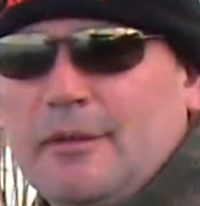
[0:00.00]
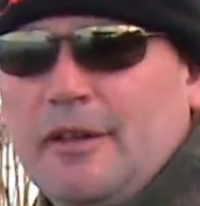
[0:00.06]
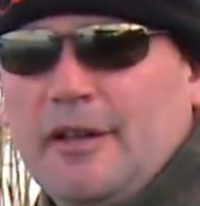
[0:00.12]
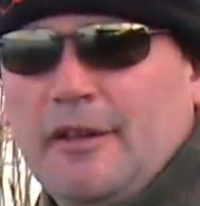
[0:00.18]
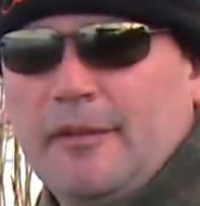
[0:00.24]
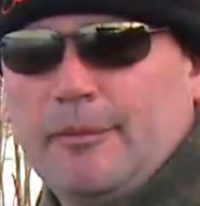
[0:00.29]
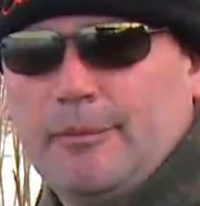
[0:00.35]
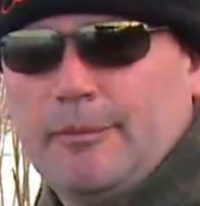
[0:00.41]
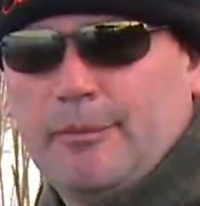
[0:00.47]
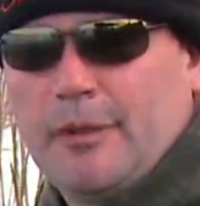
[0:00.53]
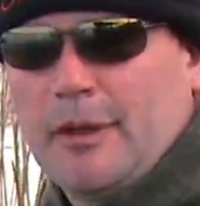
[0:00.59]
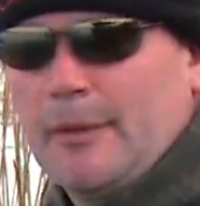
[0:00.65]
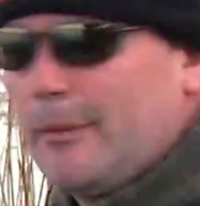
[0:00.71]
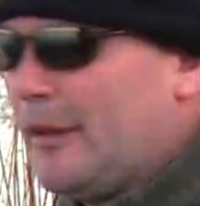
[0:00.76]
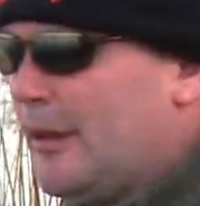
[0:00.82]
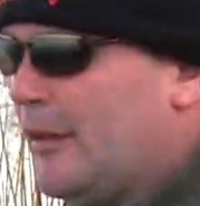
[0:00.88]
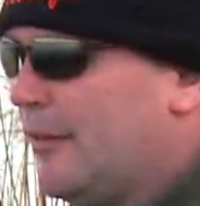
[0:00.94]
what a
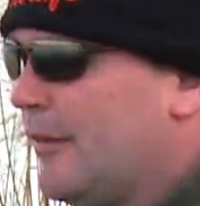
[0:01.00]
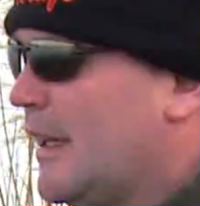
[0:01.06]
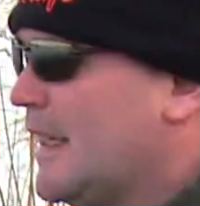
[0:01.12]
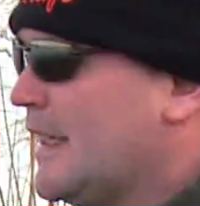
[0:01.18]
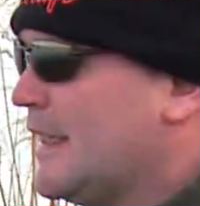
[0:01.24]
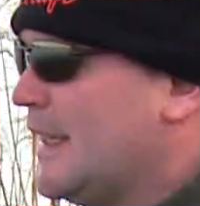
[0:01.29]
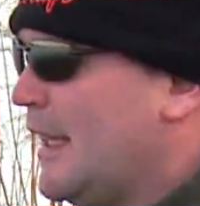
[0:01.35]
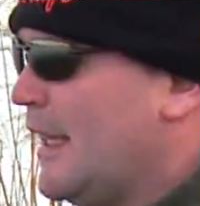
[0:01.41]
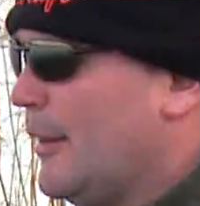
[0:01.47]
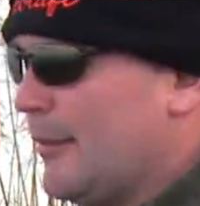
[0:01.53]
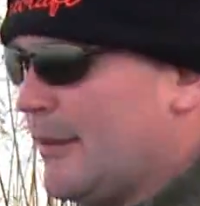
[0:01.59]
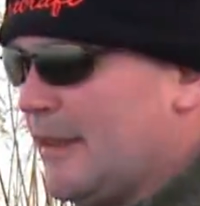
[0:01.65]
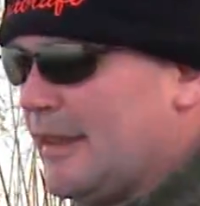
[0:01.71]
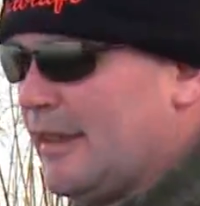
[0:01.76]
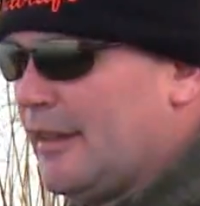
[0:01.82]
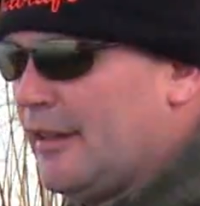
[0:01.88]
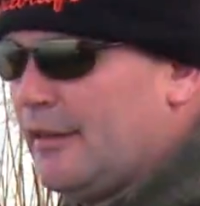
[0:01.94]
proper long range setup
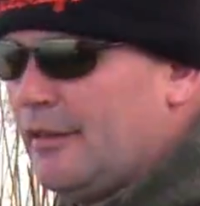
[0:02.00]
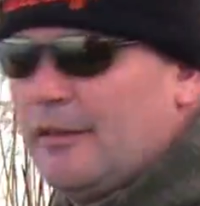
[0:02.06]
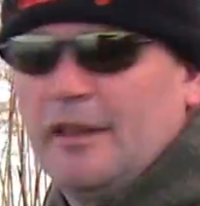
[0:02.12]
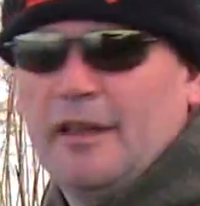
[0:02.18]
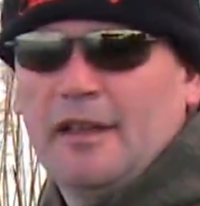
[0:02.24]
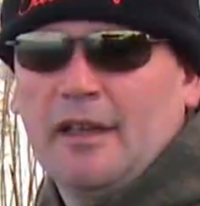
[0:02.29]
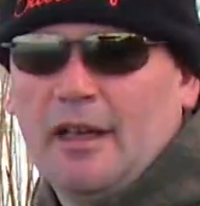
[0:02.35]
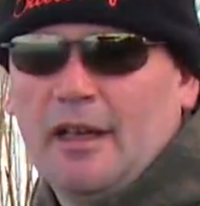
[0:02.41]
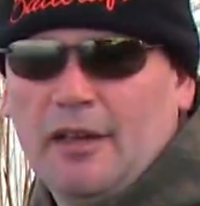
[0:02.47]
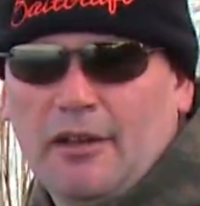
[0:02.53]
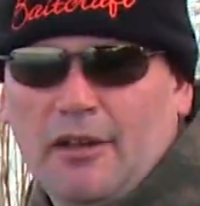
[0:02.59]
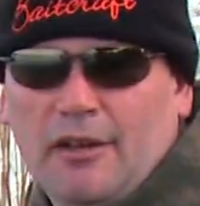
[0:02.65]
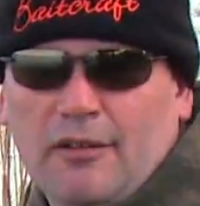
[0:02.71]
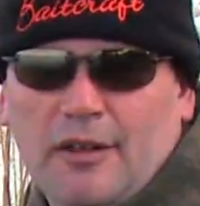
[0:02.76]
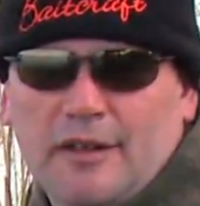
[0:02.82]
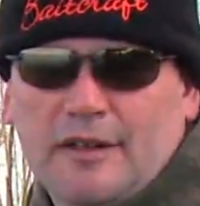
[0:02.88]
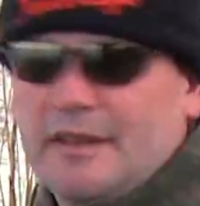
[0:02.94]
can do. A lot
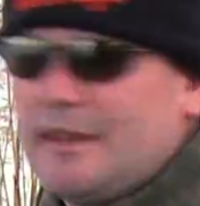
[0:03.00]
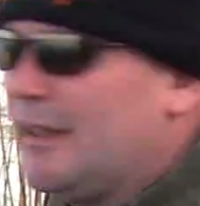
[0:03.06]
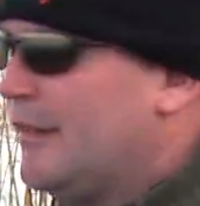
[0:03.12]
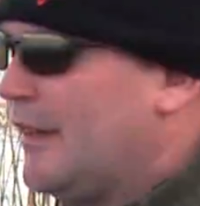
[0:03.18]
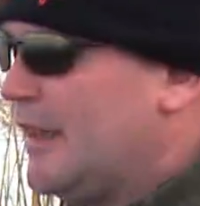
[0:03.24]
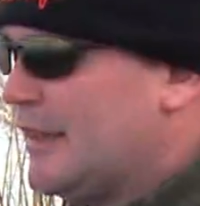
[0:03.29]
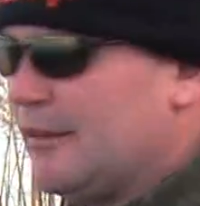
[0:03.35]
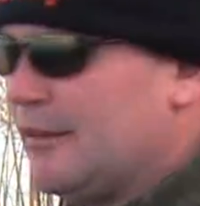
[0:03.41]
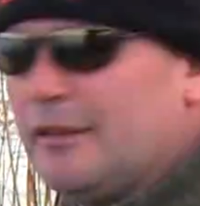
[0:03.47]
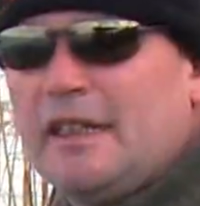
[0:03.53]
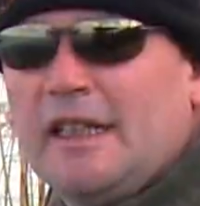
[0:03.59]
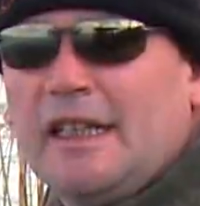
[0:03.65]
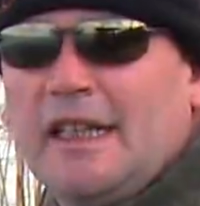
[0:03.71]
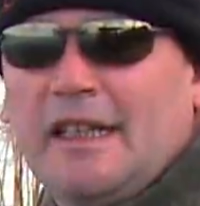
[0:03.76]
of rods you'd have had to really